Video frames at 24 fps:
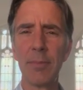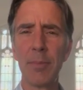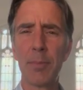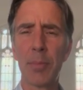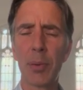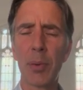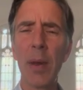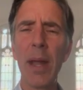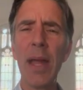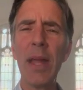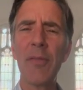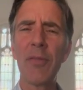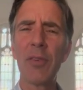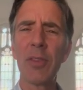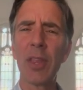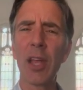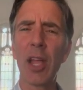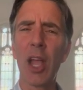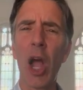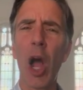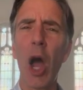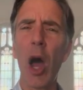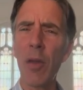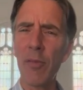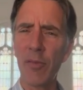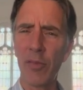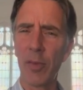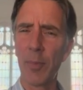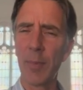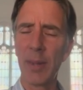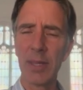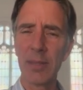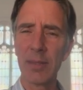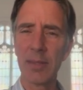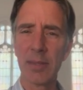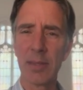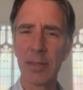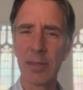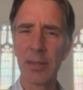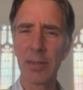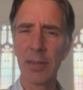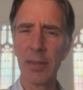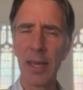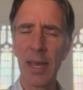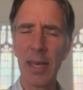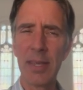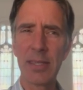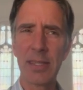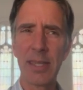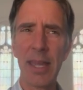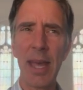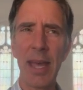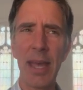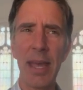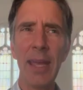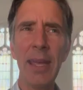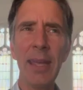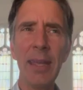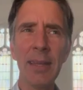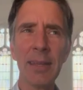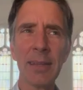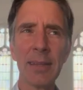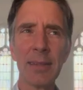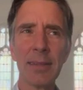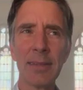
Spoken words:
Pray for the confirmants as they